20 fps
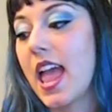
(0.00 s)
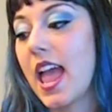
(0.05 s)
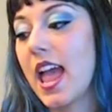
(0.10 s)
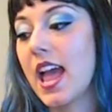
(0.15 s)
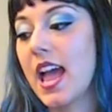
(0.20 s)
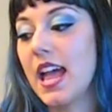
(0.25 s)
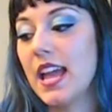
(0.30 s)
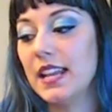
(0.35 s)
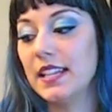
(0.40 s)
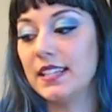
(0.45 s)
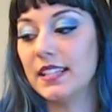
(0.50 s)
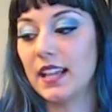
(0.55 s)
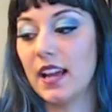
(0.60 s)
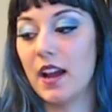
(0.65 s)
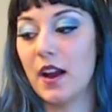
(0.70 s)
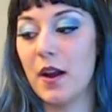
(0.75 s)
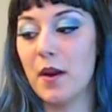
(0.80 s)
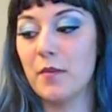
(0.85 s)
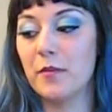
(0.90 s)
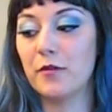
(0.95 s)
And
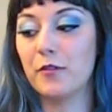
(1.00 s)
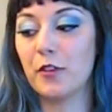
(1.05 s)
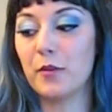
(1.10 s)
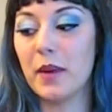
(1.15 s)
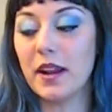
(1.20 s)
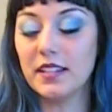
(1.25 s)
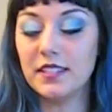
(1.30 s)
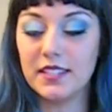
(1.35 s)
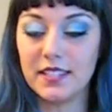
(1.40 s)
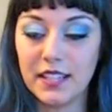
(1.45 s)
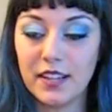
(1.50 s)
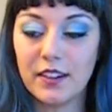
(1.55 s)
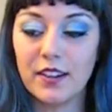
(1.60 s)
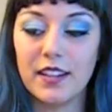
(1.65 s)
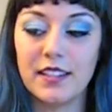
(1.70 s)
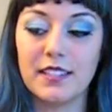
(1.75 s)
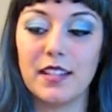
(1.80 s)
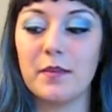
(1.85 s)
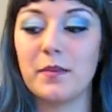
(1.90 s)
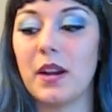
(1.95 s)
um, for my
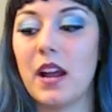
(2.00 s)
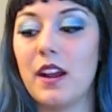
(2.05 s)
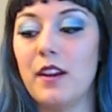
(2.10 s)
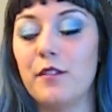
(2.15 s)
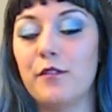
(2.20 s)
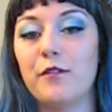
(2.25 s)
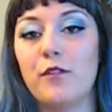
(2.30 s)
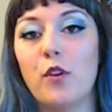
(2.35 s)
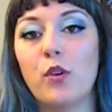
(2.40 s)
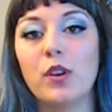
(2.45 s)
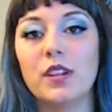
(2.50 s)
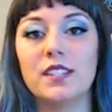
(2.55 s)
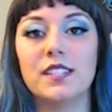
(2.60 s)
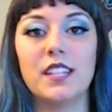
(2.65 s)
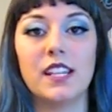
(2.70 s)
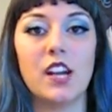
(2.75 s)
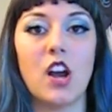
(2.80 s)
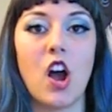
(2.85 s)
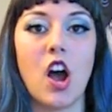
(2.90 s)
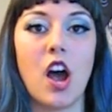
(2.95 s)
series, I'm kind of
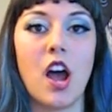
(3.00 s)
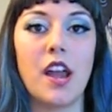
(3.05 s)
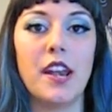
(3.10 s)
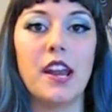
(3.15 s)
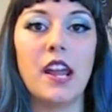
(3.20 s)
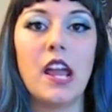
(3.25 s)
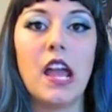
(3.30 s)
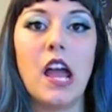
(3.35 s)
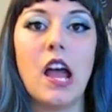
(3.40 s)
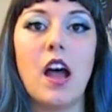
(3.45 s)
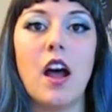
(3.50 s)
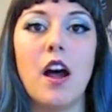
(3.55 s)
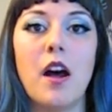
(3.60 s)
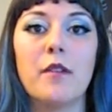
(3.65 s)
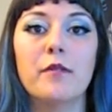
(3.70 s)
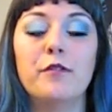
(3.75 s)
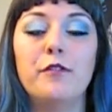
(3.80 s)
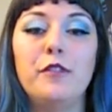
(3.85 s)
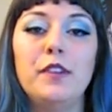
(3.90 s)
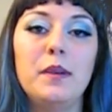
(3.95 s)
focusing on
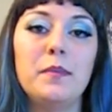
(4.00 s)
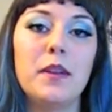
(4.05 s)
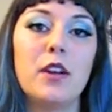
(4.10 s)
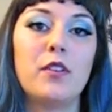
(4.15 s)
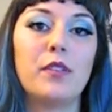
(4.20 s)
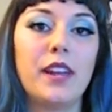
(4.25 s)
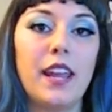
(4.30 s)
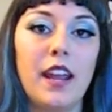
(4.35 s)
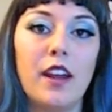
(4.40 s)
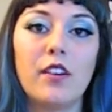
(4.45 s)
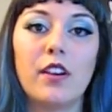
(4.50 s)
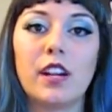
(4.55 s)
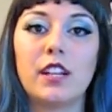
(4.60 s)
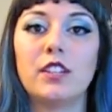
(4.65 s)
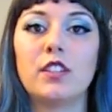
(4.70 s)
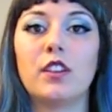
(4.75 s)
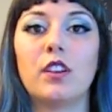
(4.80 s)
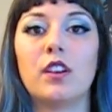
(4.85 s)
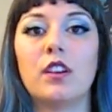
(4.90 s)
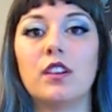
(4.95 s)
um, female
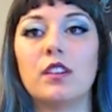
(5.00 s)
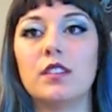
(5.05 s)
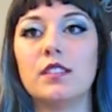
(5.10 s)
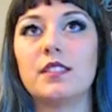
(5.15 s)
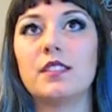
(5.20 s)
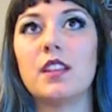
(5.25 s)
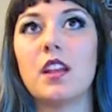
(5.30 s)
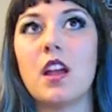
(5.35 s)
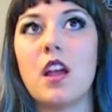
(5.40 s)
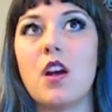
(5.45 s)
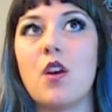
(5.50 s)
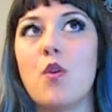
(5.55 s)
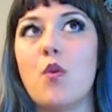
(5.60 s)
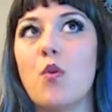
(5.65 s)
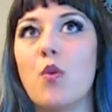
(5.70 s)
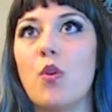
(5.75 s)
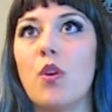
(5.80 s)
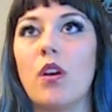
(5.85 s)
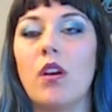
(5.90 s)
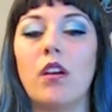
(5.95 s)
characters
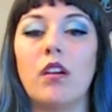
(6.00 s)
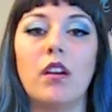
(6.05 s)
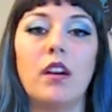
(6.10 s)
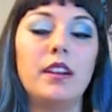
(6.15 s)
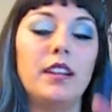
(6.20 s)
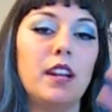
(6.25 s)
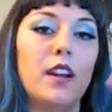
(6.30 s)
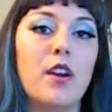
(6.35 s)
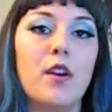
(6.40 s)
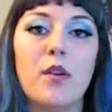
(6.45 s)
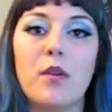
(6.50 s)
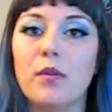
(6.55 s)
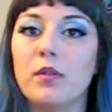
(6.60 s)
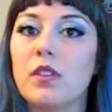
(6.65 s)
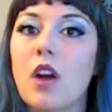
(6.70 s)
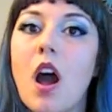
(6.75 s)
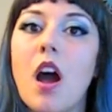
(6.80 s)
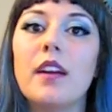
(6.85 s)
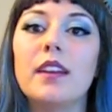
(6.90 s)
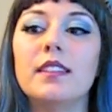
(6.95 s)
or, you know,
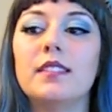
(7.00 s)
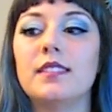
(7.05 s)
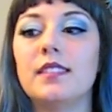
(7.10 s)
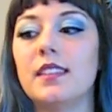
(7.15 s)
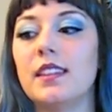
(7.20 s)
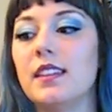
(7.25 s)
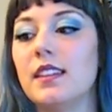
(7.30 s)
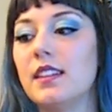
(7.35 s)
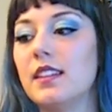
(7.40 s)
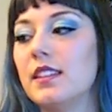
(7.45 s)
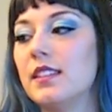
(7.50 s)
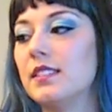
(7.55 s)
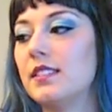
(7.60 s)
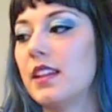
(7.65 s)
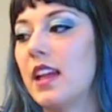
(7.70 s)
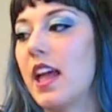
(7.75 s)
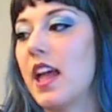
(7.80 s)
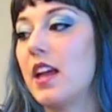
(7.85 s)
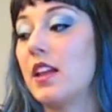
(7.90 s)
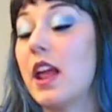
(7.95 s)

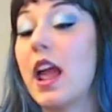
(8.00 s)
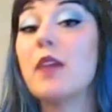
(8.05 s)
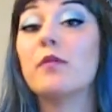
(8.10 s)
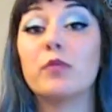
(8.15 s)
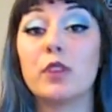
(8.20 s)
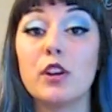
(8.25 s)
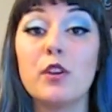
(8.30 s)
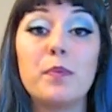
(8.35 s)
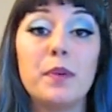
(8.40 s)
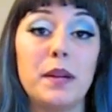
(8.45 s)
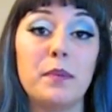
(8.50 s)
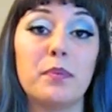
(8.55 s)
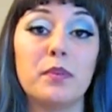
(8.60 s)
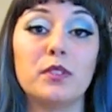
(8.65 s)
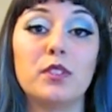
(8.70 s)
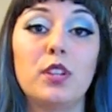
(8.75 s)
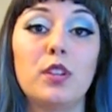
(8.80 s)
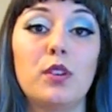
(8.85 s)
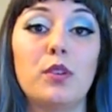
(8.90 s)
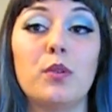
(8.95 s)
goddesses and, and real
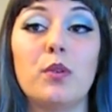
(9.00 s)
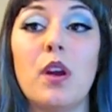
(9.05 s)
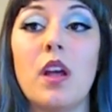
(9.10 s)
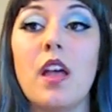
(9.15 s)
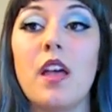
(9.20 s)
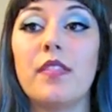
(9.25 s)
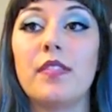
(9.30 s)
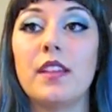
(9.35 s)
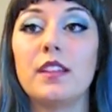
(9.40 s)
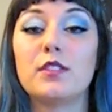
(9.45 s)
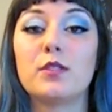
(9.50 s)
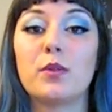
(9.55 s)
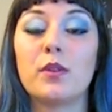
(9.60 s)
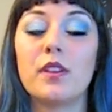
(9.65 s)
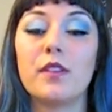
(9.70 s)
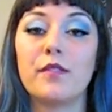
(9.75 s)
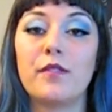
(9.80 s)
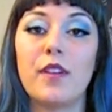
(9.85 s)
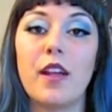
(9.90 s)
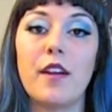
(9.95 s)
people too that
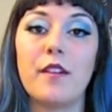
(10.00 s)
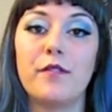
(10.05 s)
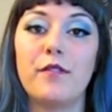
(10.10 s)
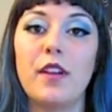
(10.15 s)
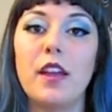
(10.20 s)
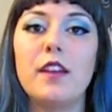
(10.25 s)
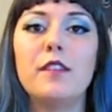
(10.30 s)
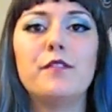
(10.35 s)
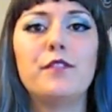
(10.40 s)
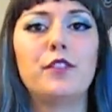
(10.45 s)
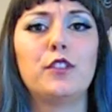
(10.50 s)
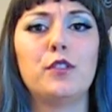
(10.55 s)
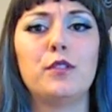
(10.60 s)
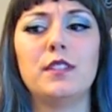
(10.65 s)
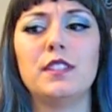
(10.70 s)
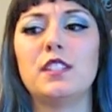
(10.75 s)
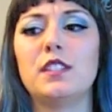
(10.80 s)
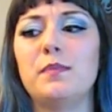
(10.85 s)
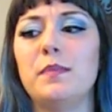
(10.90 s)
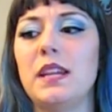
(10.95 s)
sort of have
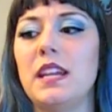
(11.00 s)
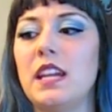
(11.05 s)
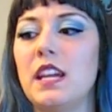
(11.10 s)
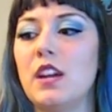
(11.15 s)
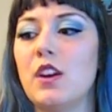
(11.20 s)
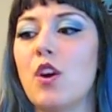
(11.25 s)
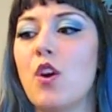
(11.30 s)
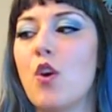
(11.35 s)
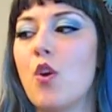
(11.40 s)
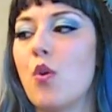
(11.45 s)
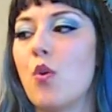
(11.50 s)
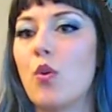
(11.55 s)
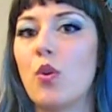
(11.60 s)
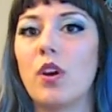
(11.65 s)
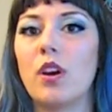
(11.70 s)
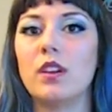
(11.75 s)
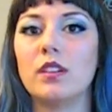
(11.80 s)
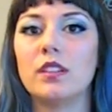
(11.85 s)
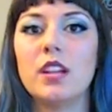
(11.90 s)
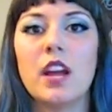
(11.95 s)
influenced me
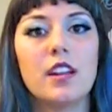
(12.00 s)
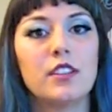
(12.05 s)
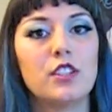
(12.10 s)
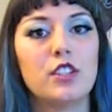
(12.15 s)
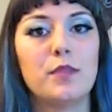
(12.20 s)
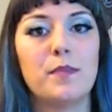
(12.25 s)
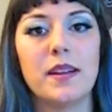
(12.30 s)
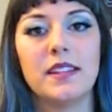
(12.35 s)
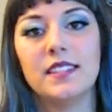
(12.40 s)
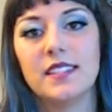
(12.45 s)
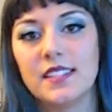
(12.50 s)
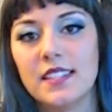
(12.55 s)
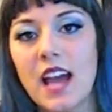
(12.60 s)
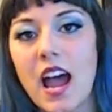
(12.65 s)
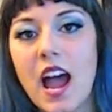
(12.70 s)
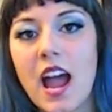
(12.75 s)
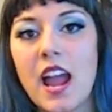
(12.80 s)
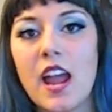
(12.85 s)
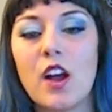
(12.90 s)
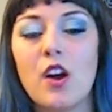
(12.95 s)
or touched my
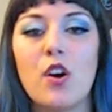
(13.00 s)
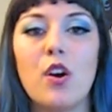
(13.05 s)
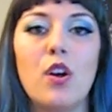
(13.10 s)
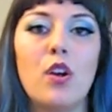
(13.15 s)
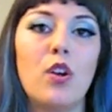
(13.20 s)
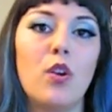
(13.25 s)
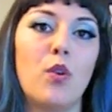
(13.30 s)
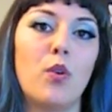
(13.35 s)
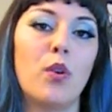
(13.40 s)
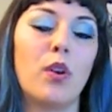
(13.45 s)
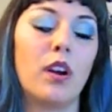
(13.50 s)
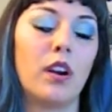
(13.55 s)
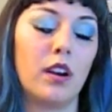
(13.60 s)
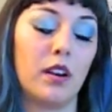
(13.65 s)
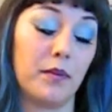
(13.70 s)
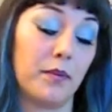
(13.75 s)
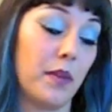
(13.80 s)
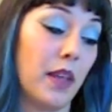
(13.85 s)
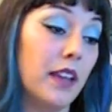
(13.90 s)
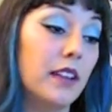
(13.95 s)
style
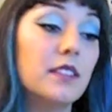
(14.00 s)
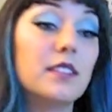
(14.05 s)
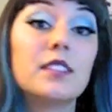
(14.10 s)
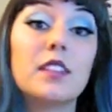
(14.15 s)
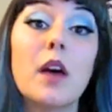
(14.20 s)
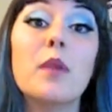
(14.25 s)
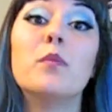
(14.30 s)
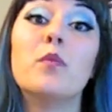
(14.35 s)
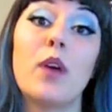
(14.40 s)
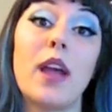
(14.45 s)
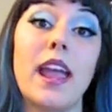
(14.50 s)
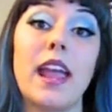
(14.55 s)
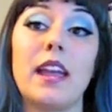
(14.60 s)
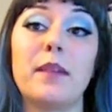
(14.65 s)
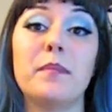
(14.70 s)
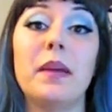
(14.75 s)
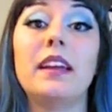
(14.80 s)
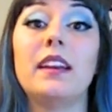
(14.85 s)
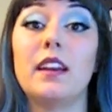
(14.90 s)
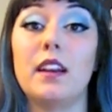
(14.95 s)
or in some
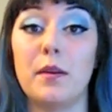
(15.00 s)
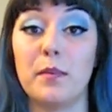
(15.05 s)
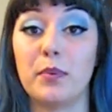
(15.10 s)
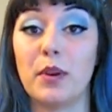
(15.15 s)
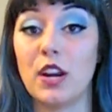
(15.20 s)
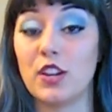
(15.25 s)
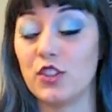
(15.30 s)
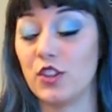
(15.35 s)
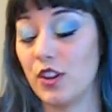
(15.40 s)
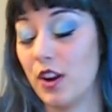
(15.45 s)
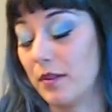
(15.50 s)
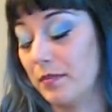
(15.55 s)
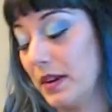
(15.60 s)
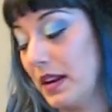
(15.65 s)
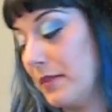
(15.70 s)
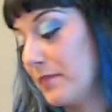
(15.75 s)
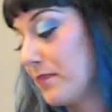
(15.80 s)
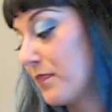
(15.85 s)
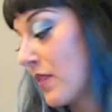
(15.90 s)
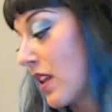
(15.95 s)
way made an impression on
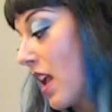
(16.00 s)
me.